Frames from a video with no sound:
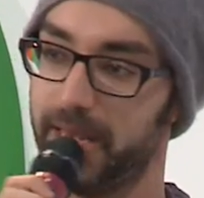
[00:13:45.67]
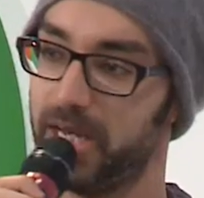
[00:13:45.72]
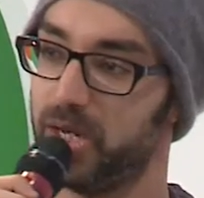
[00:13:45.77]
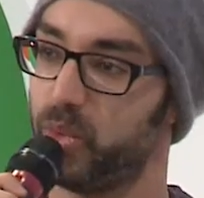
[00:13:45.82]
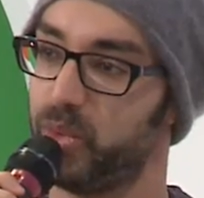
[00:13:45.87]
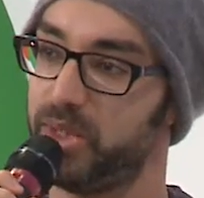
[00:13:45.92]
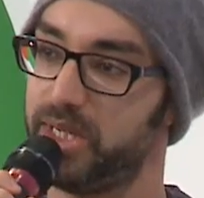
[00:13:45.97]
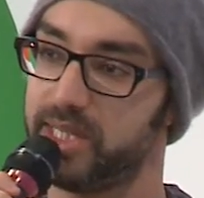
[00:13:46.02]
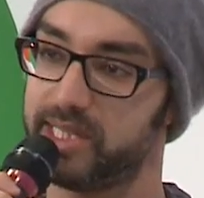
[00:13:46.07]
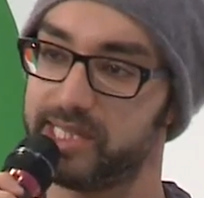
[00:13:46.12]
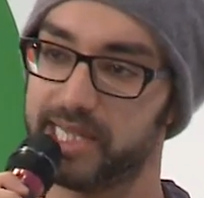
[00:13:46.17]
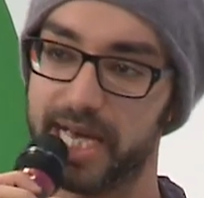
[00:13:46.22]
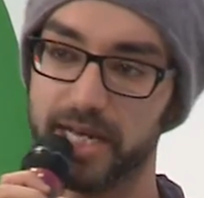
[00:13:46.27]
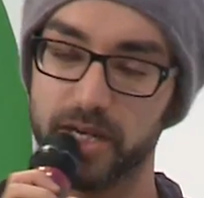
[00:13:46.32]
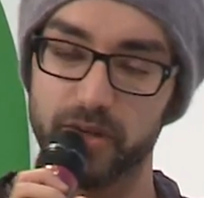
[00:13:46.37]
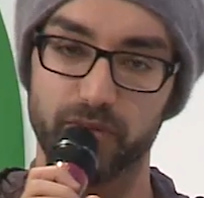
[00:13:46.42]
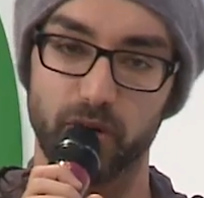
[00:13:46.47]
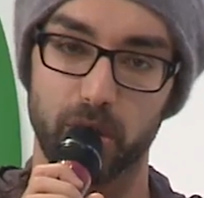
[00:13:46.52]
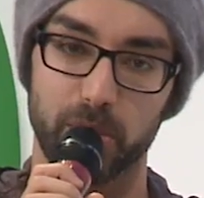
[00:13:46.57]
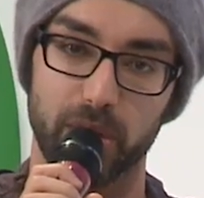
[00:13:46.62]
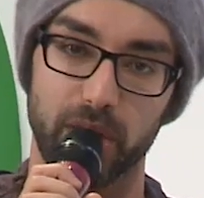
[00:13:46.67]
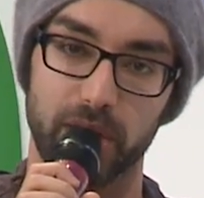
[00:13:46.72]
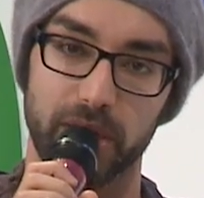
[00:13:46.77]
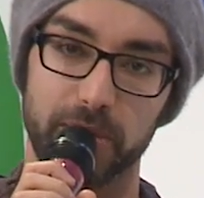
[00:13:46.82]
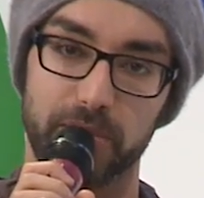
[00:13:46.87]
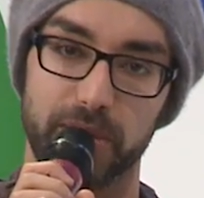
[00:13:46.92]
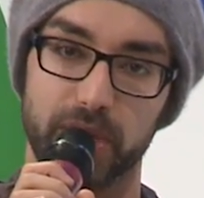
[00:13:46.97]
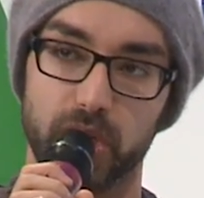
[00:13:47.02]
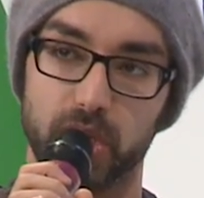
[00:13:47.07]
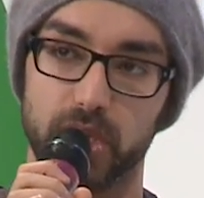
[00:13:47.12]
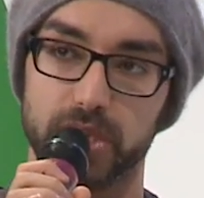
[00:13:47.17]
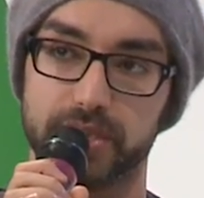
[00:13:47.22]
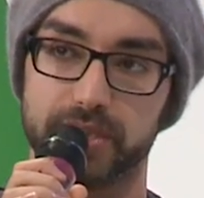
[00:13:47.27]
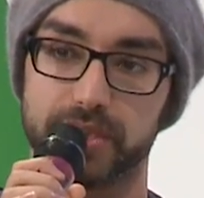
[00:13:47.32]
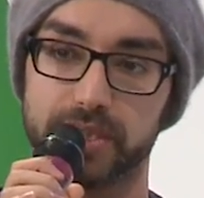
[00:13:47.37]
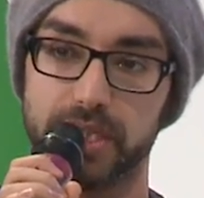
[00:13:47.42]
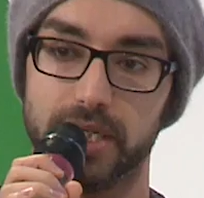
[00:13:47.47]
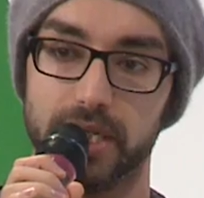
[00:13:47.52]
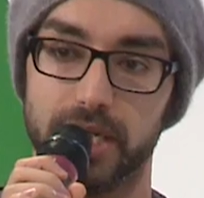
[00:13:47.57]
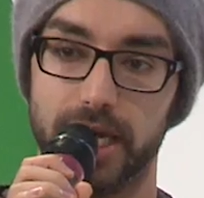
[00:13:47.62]
We decided for Berlin
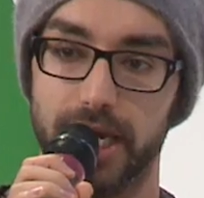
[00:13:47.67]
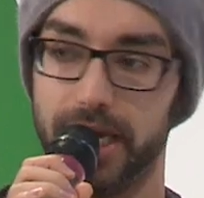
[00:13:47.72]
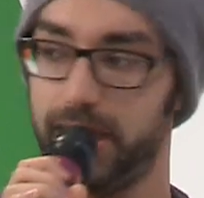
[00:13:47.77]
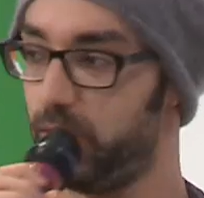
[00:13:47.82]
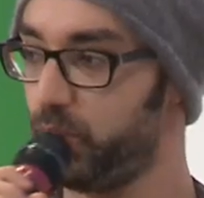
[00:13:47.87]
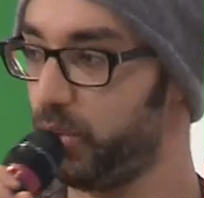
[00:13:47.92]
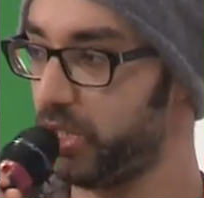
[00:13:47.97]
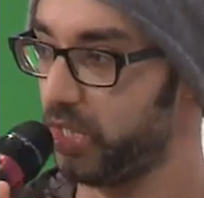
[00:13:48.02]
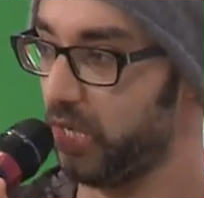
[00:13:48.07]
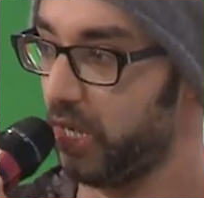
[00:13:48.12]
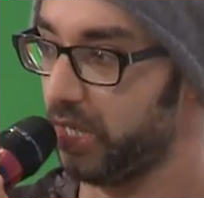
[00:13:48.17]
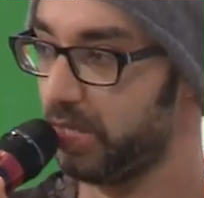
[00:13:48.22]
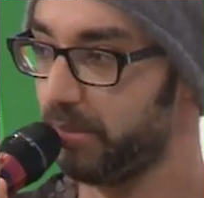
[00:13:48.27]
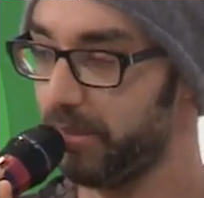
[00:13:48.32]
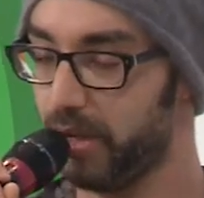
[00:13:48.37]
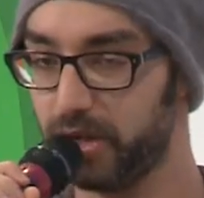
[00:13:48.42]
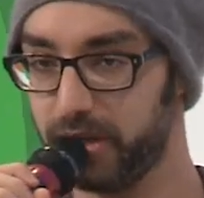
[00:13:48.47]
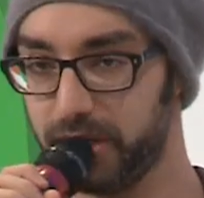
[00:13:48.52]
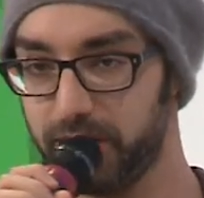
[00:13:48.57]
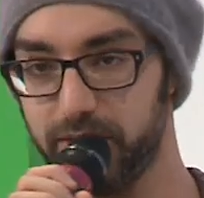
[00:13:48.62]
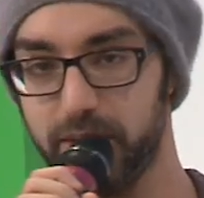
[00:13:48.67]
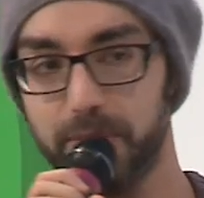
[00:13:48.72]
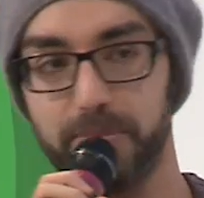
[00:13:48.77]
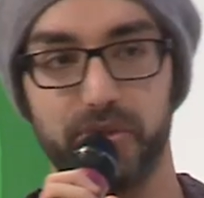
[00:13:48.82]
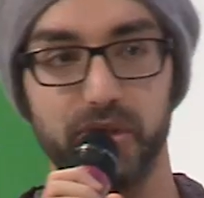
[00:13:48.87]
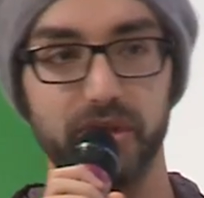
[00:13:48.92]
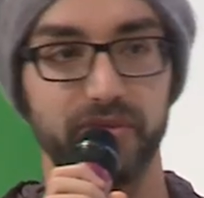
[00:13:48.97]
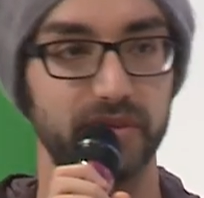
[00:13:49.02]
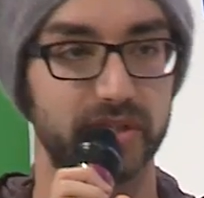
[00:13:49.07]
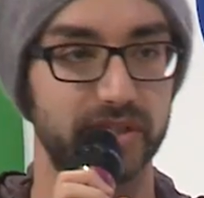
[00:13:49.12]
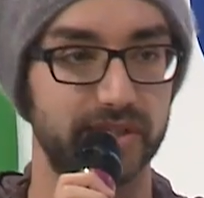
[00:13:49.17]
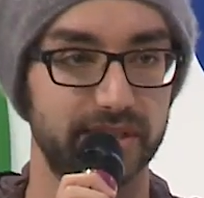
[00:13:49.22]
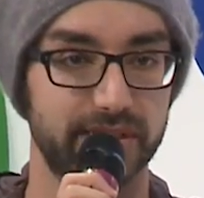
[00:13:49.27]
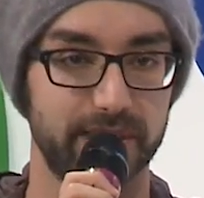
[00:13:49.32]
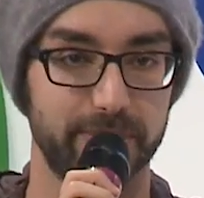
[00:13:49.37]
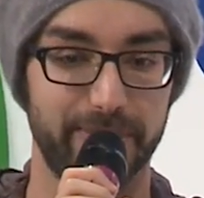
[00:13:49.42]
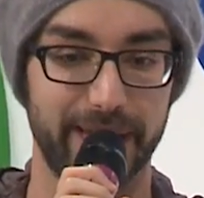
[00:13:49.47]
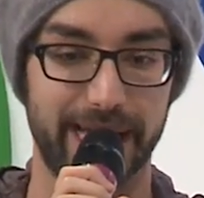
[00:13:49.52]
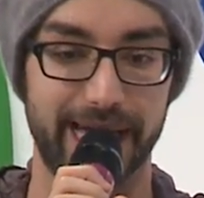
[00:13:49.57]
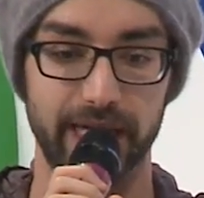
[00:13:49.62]
because, and we talked about it in the previous
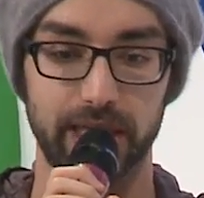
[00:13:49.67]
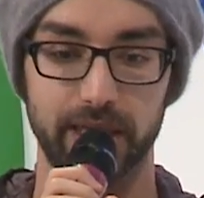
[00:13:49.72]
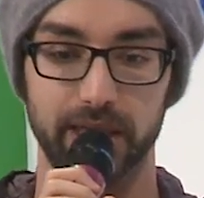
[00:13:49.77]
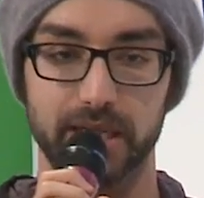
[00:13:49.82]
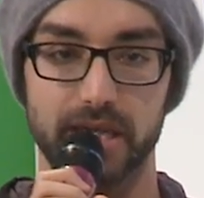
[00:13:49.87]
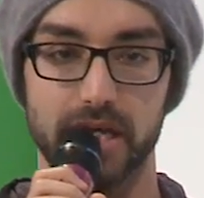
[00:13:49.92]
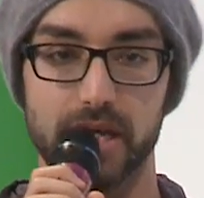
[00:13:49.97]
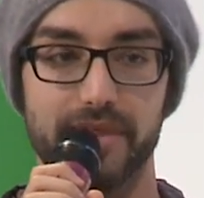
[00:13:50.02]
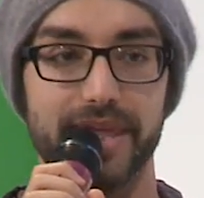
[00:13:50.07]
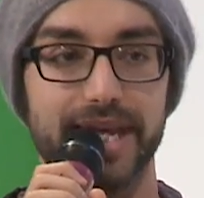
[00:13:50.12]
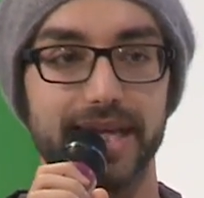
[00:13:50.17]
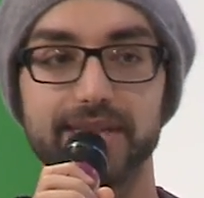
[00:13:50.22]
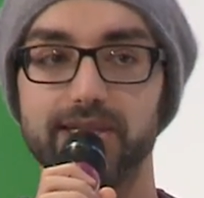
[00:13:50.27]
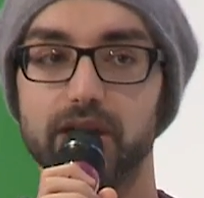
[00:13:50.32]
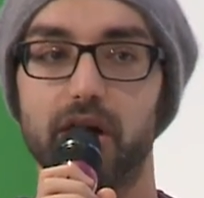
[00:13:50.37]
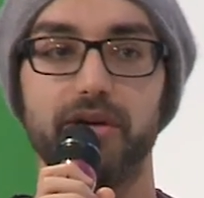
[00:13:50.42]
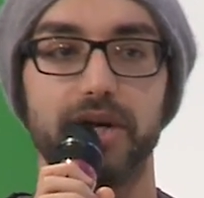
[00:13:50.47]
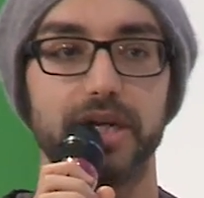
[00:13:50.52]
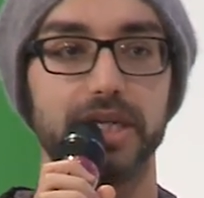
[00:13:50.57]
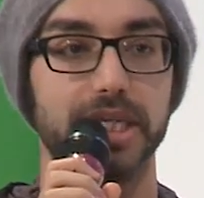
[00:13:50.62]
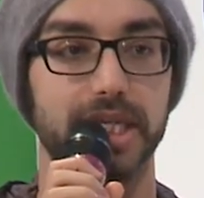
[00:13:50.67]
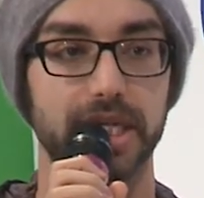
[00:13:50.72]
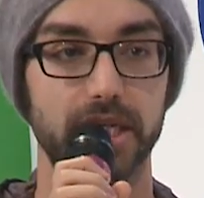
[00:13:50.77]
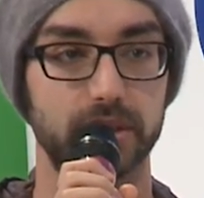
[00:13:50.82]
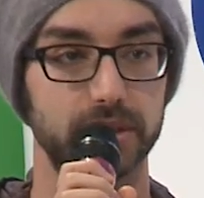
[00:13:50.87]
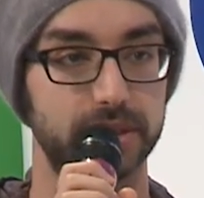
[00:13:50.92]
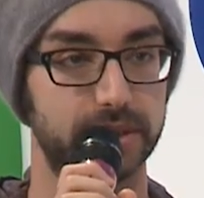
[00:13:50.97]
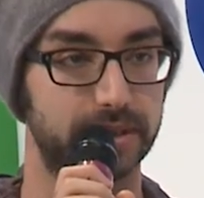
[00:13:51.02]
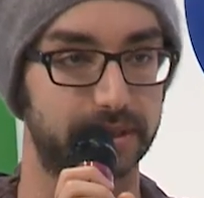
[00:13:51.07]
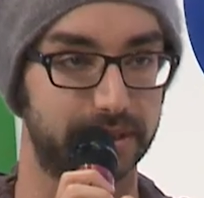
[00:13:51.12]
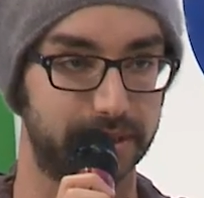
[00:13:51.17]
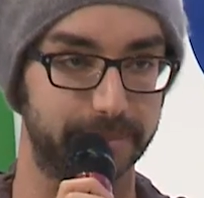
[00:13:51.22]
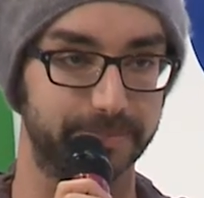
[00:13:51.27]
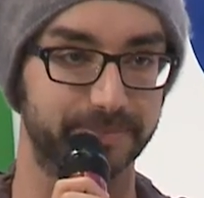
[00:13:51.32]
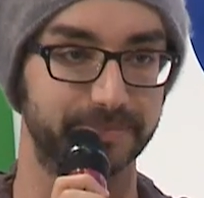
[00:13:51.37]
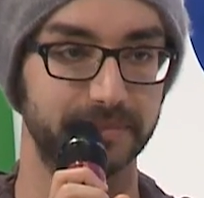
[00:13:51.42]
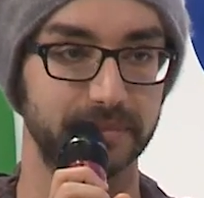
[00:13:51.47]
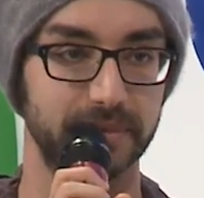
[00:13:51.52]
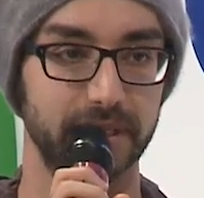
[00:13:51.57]
panel, there is already an ecosystem.